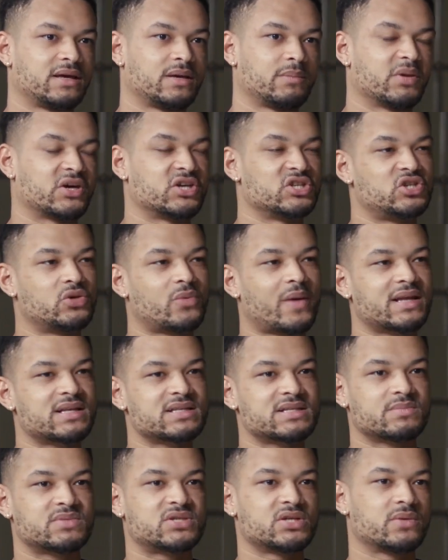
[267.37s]
Because you
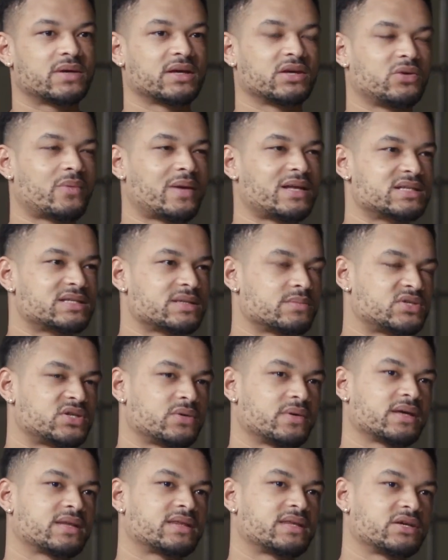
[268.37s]
end up
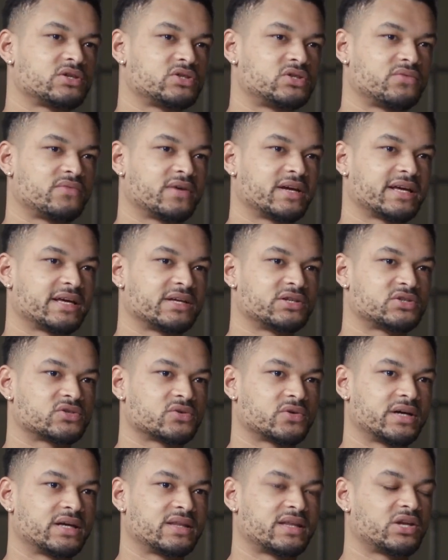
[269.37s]
doing things you really
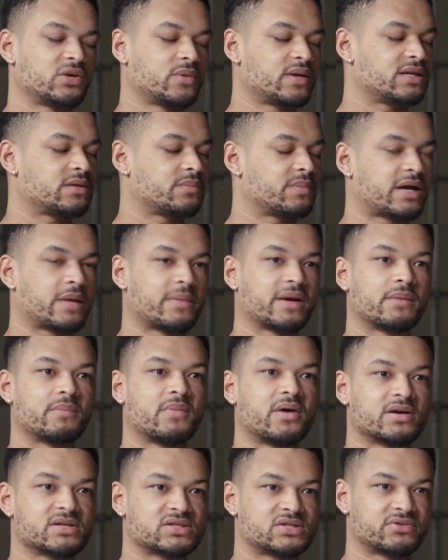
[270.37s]
enjoy, then you end up becoming a
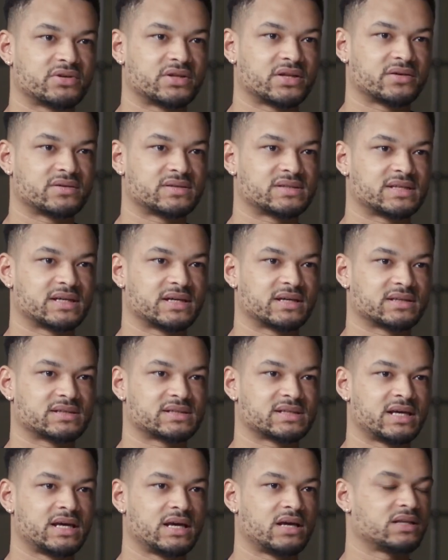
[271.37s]
master in those things.